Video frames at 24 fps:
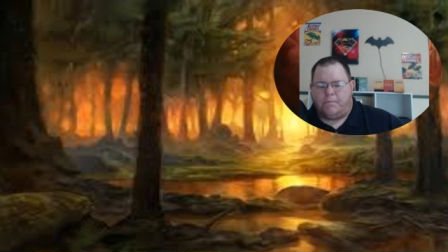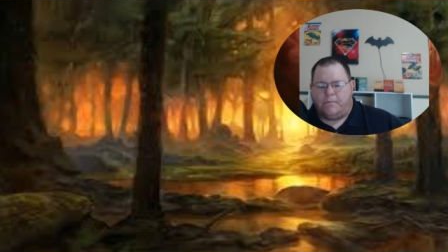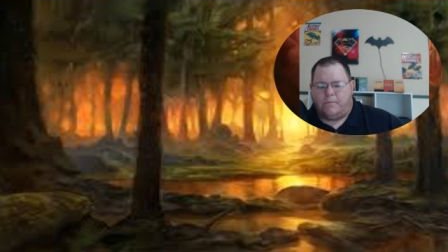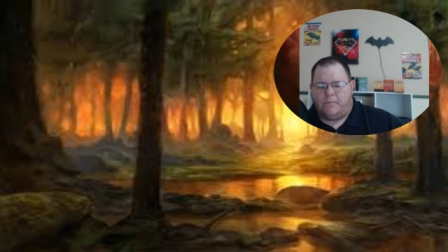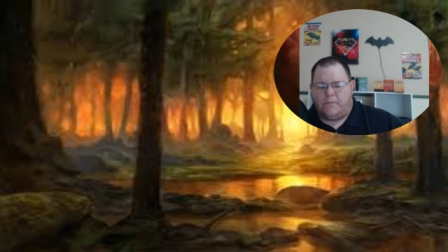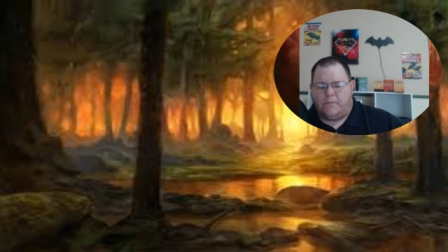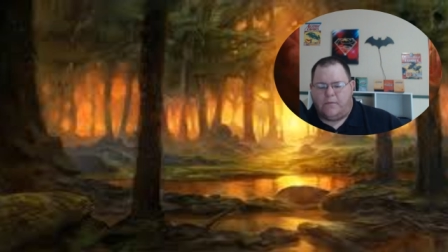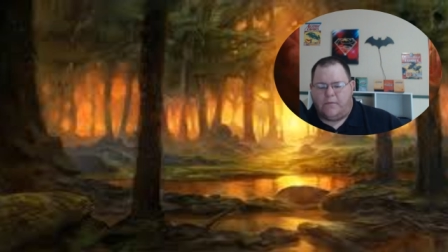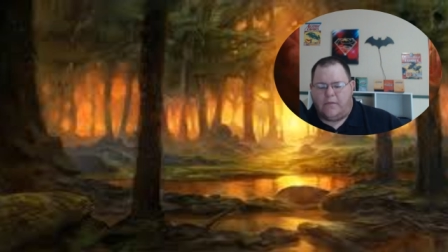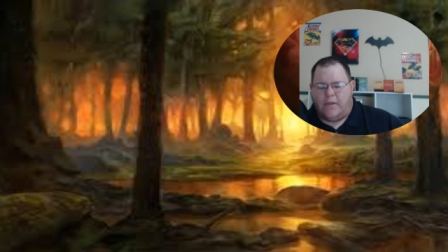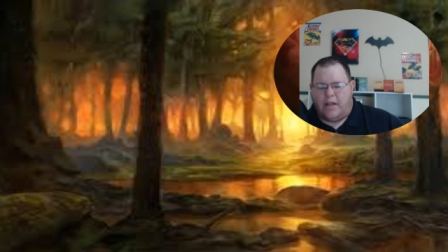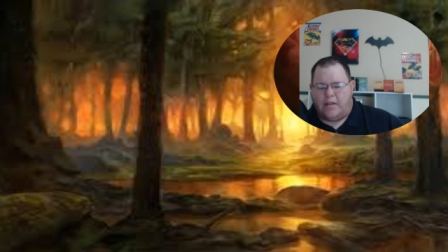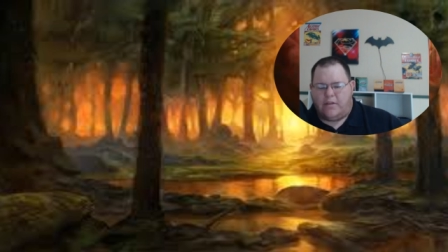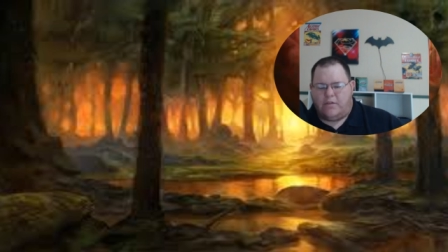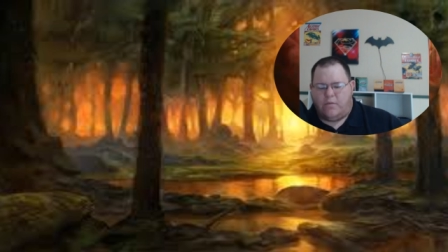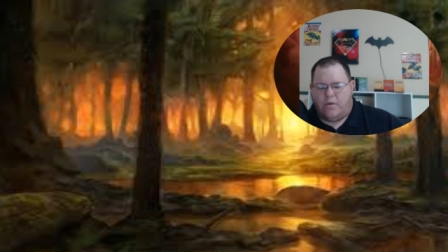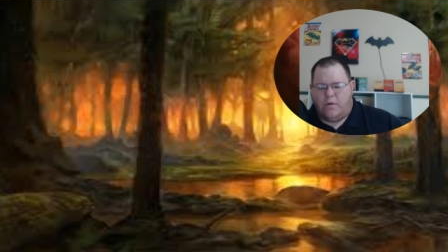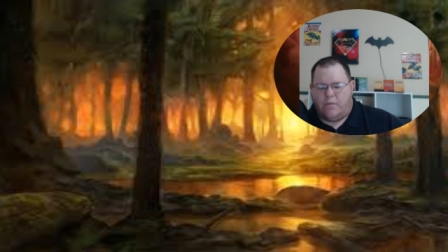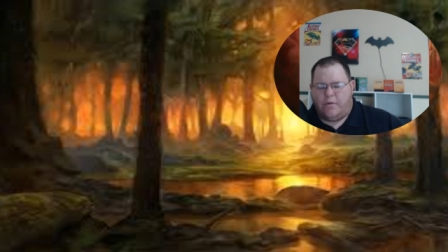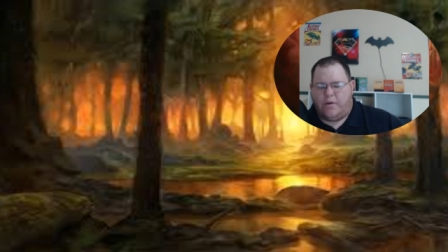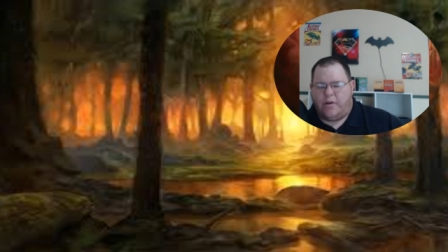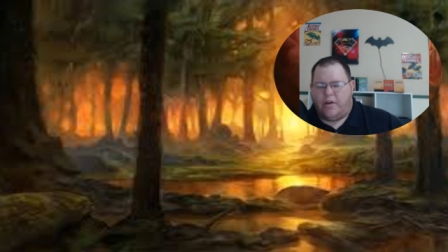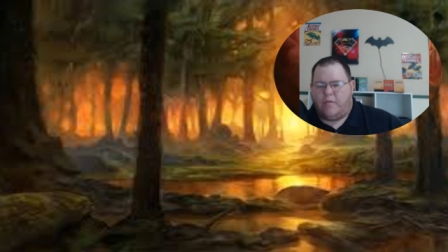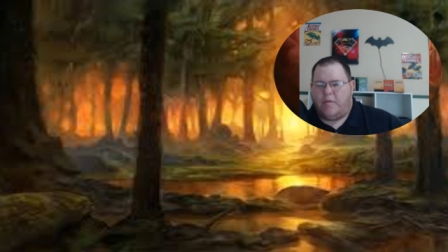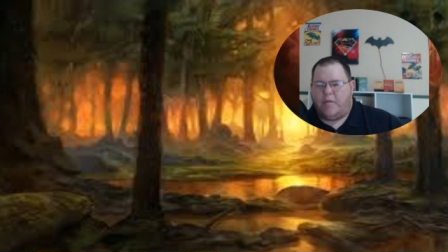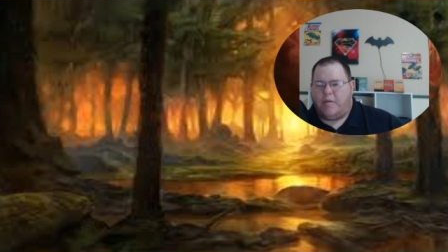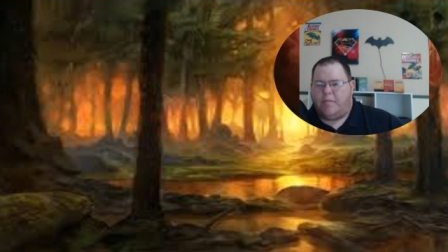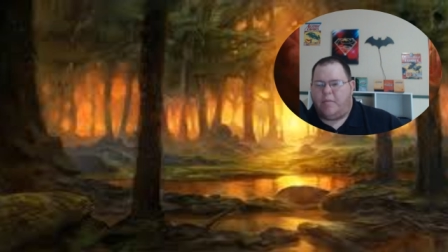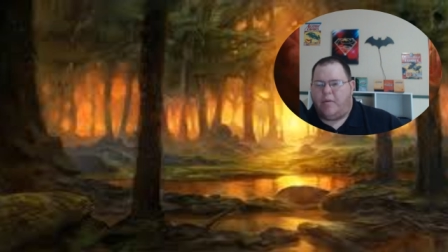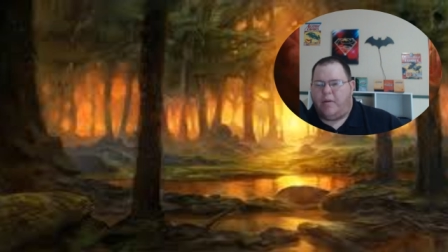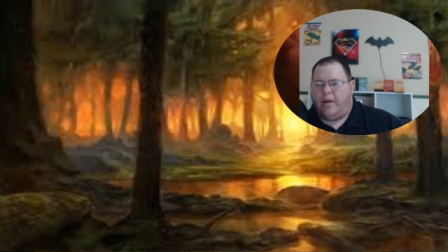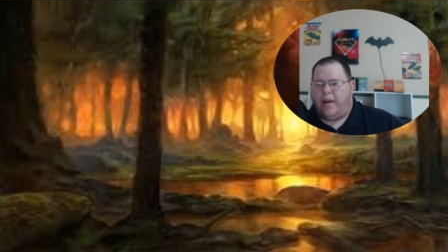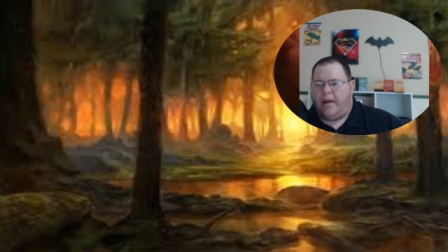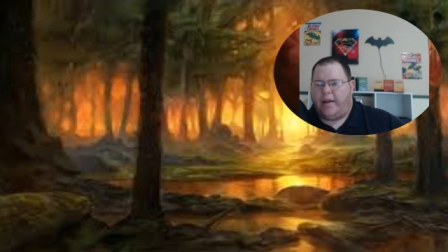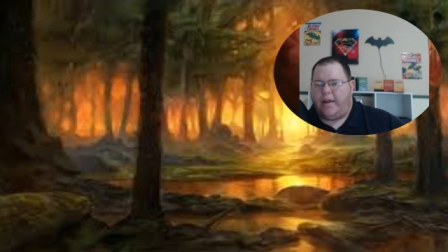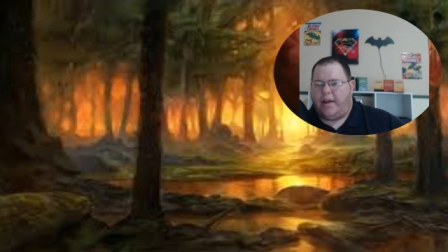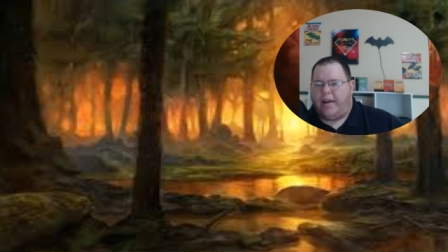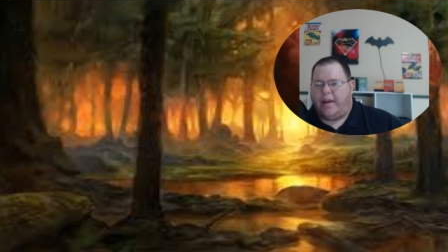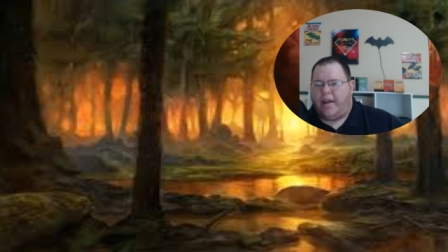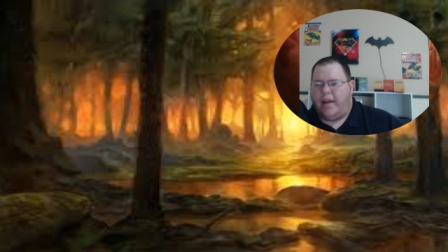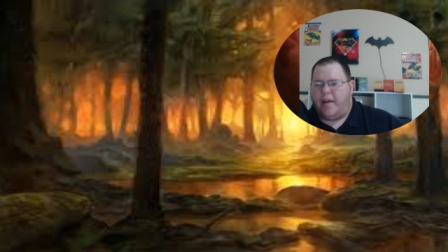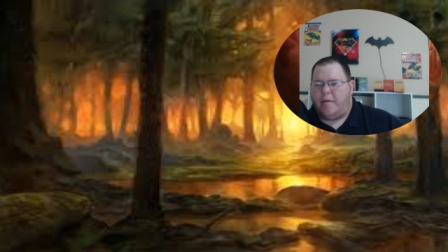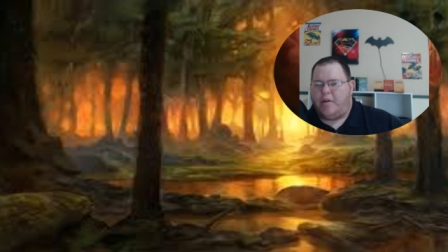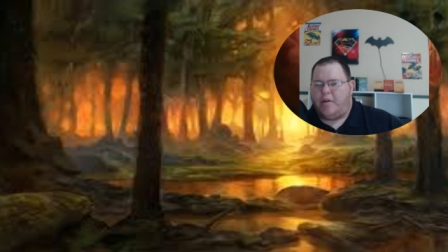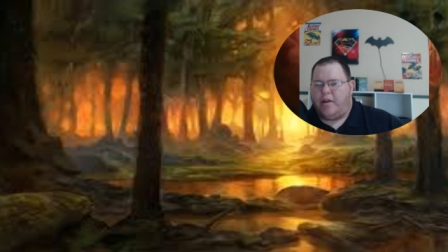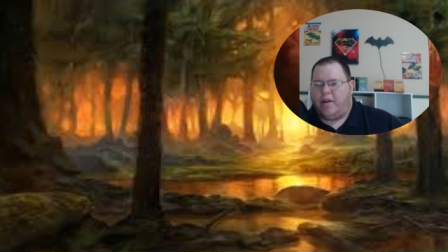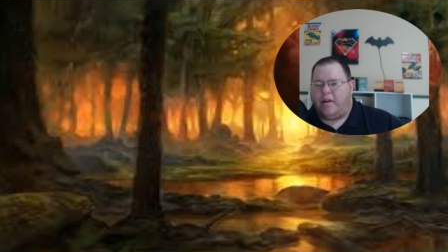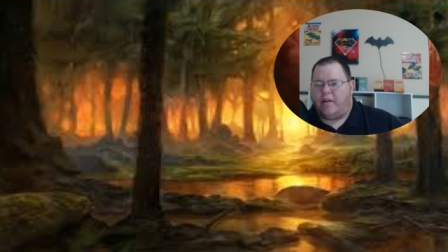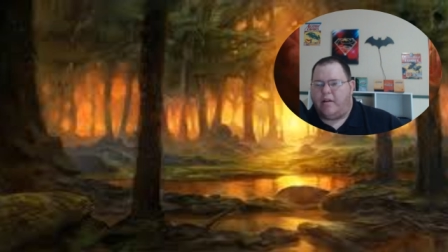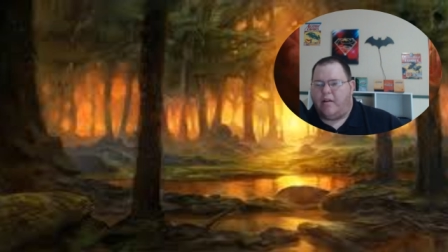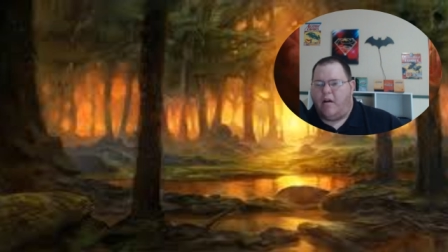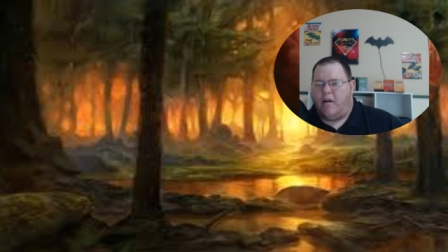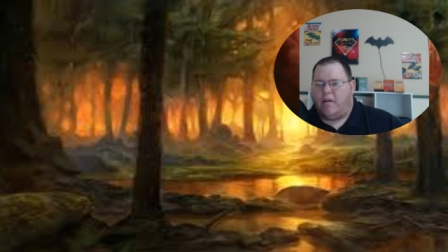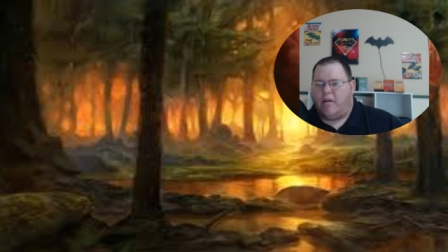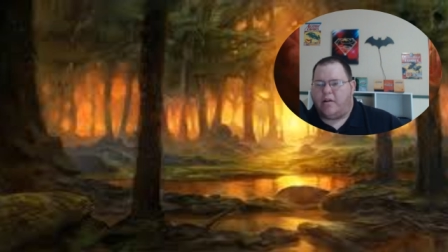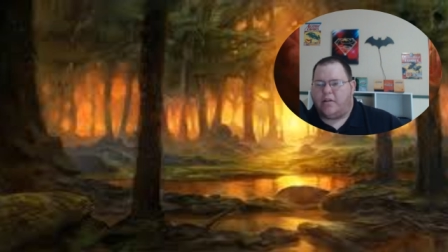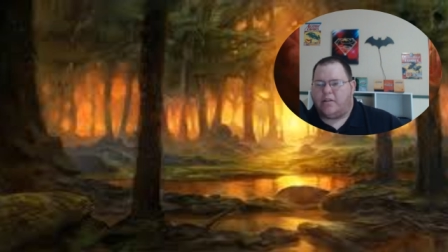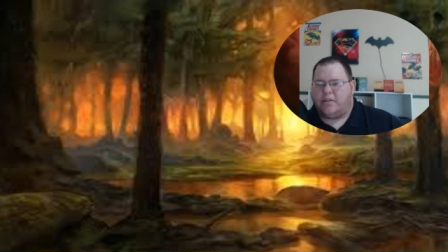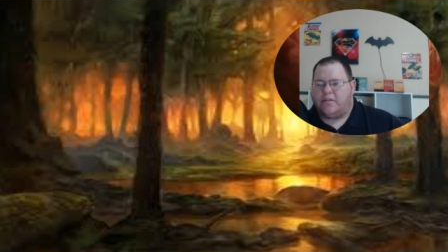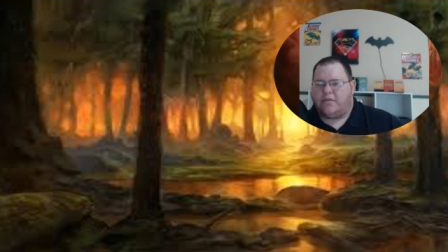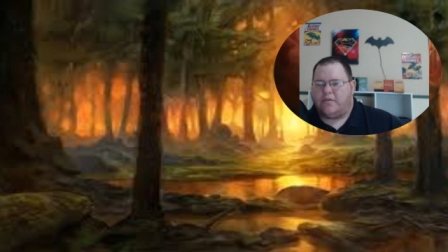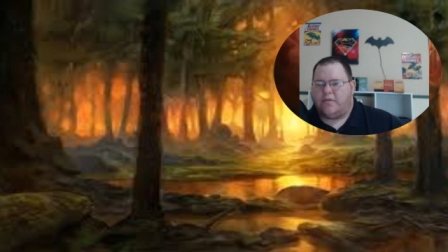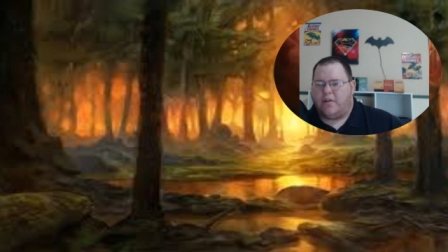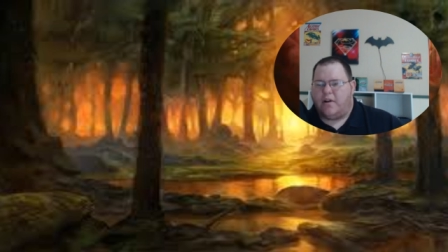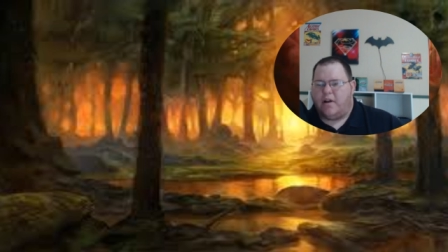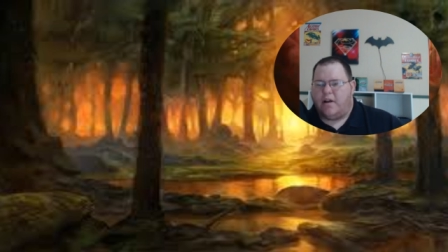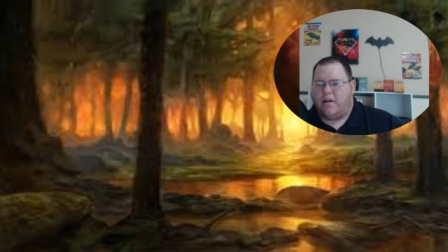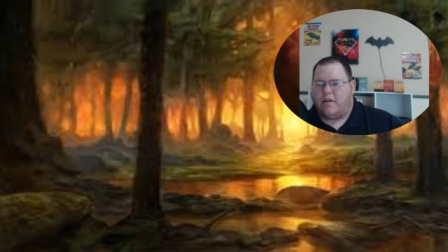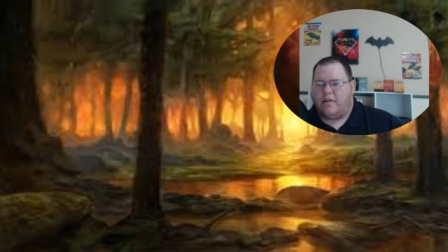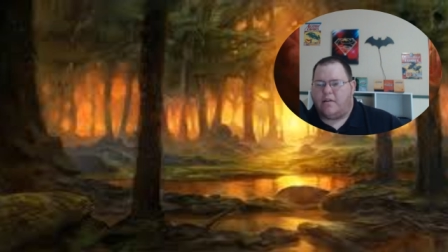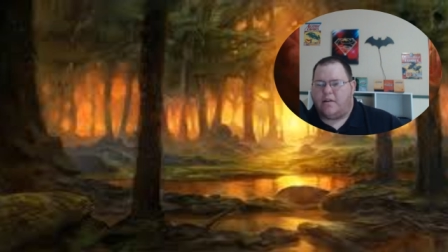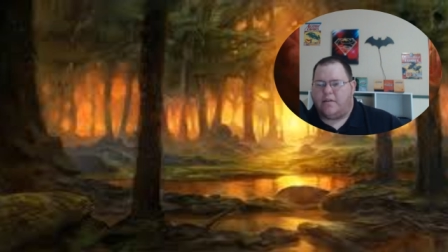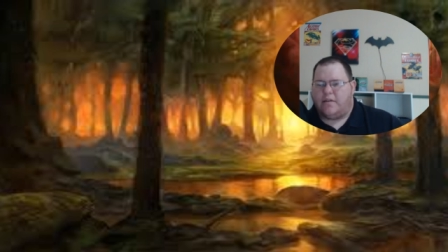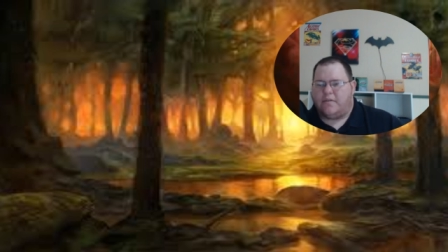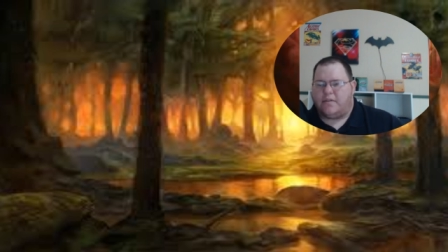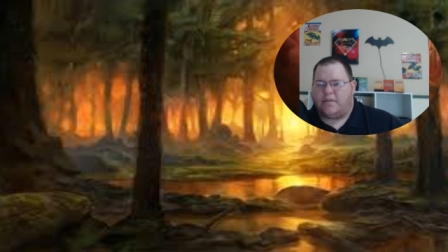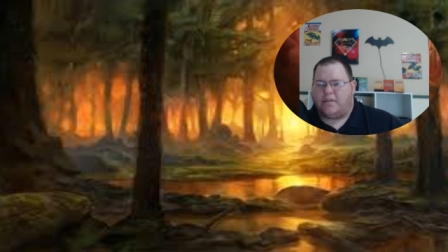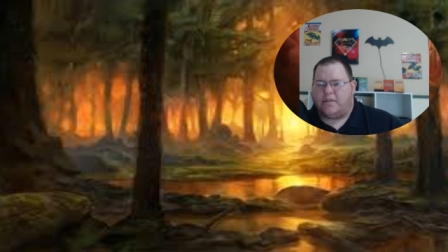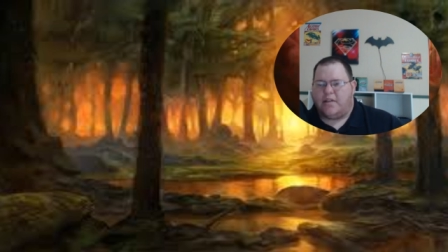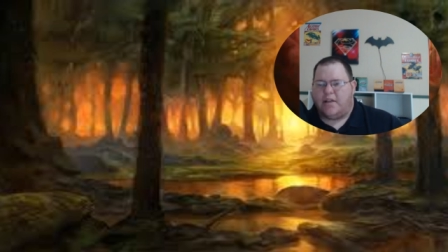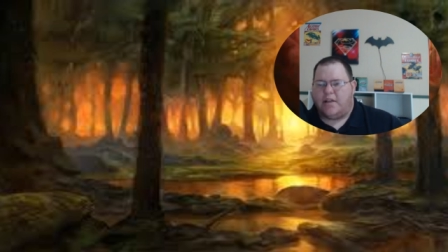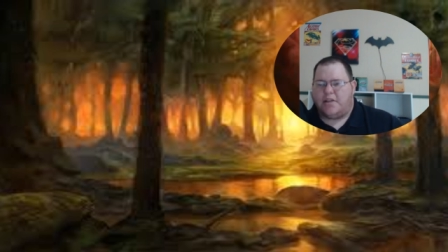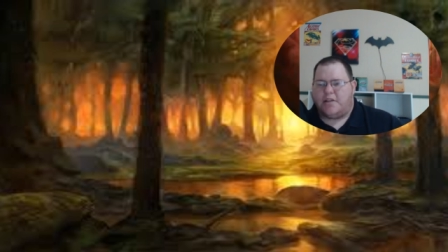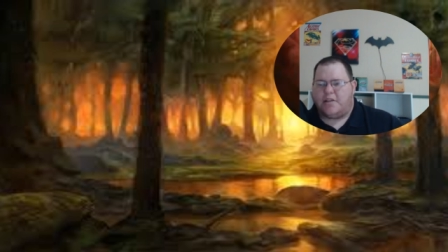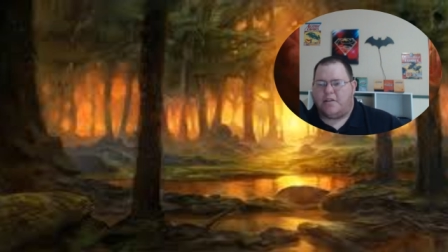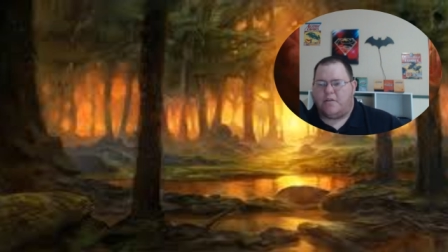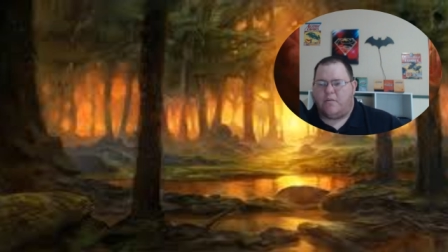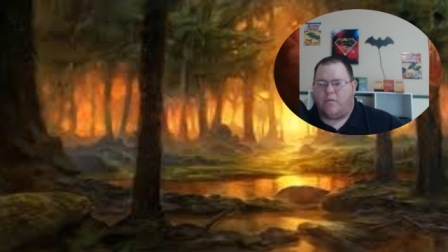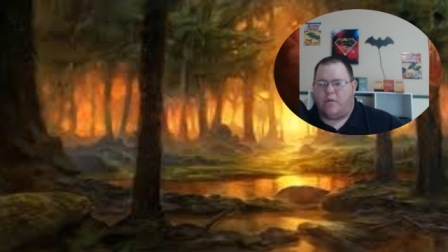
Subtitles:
That's what we're going to be playing at Game Day in August for Hour of Devastation.